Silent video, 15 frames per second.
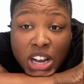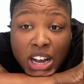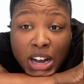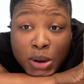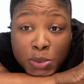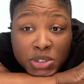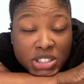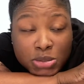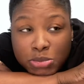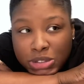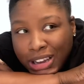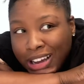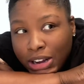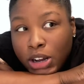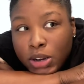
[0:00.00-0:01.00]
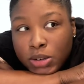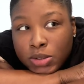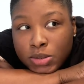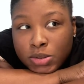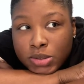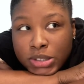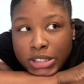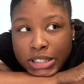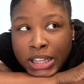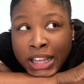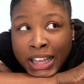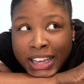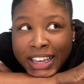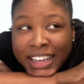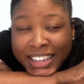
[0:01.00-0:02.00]
I want some tacos.
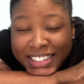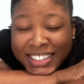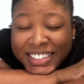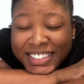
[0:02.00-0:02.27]
Like,